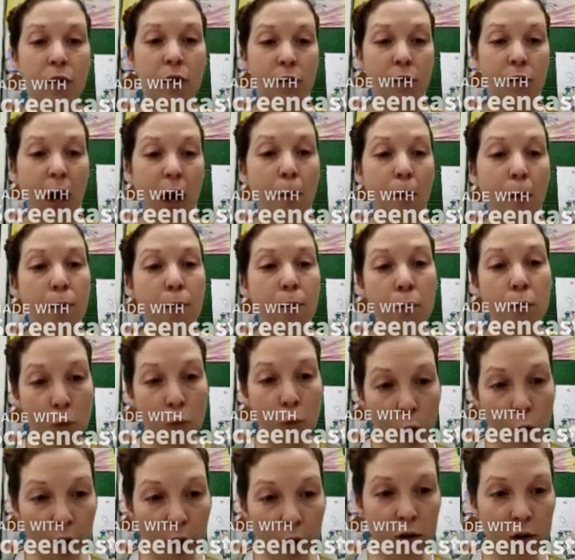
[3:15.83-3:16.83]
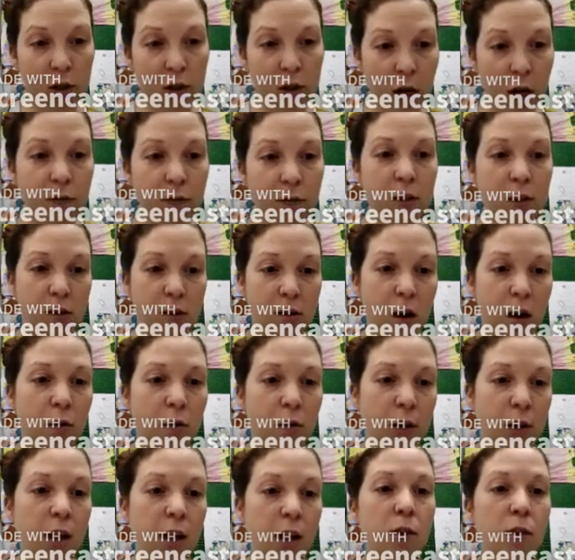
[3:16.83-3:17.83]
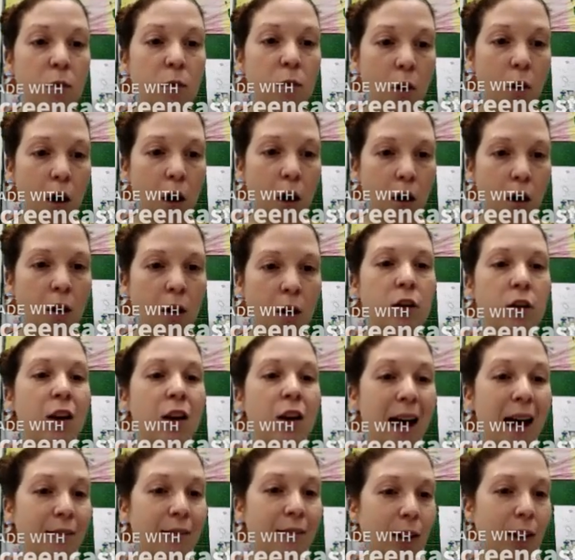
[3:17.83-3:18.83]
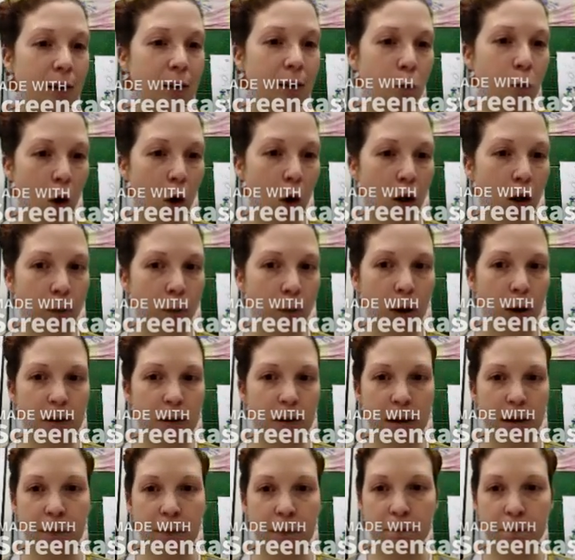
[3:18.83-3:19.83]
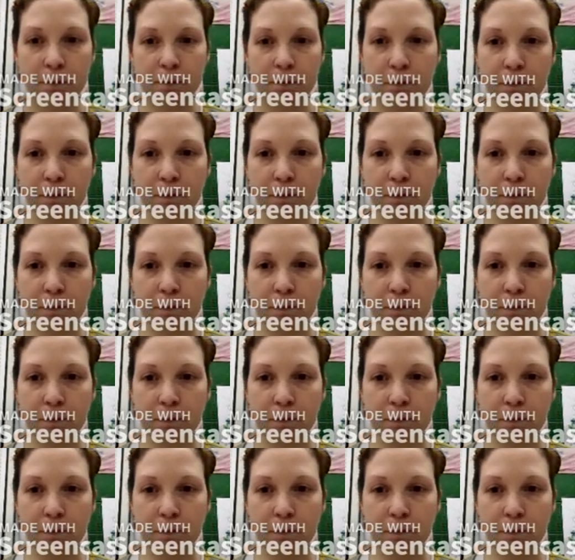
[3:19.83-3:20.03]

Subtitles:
If you've got more stuff dissolved in the water, you have less water present.